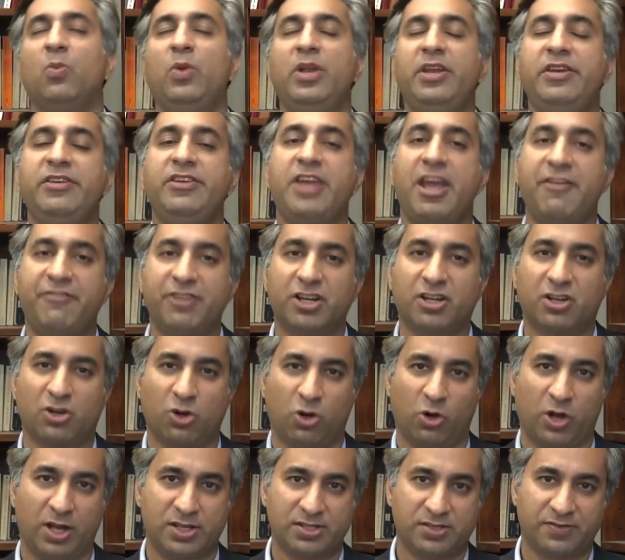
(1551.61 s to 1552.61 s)
will never
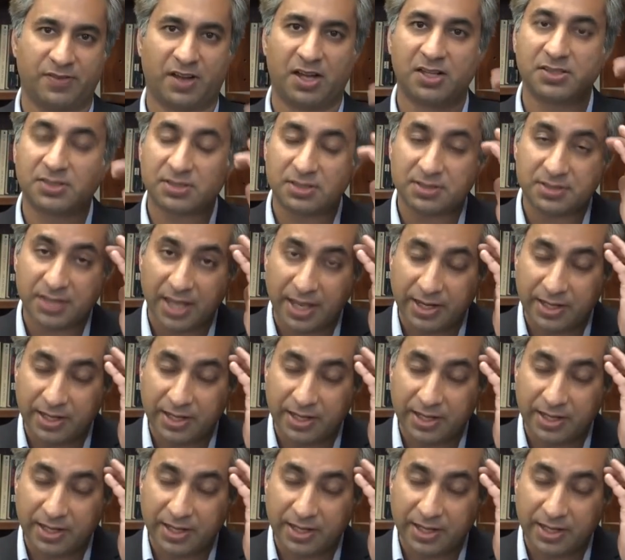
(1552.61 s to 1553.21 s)
grow as fast as